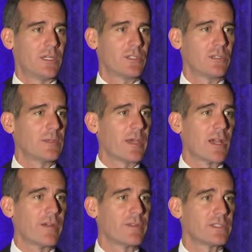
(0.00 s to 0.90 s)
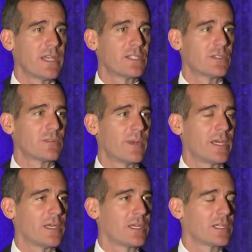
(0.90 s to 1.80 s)
Certainly my conversations with
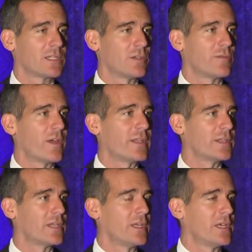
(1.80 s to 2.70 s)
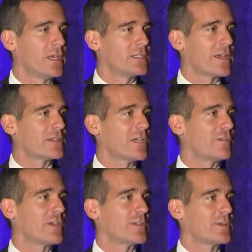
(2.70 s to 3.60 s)
my good friend, the
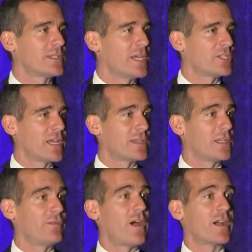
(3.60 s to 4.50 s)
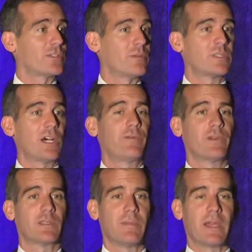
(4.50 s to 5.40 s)
Secretary of Transportation, Anthony Fox, who
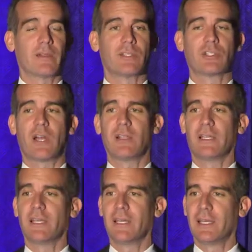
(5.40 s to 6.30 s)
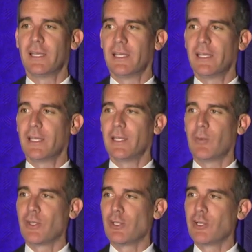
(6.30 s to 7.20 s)
himself was a mayor in Charlotte.
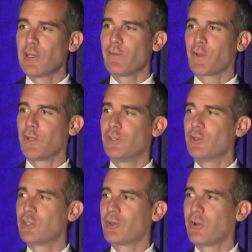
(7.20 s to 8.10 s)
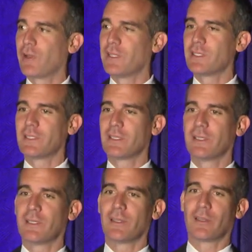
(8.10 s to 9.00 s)
When they're looking for good news stories,
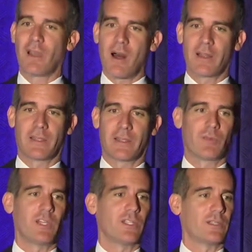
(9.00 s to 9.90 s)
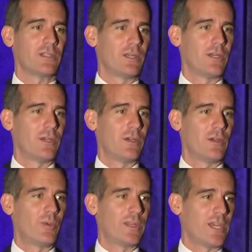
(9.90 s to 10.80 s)
they're calling this region.
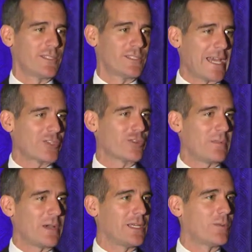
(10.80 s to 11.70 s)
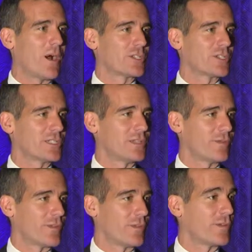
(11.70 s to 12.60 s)
When there's extra money in Washington
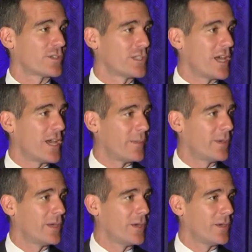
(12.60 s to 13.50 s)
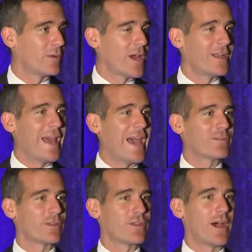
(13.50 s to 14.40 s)
for the first time, we're not an
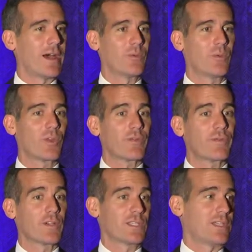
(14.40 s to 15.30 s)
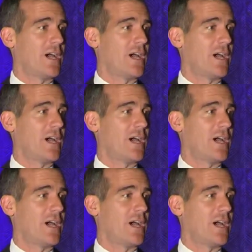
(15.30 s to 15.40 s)
afterthought, we're the first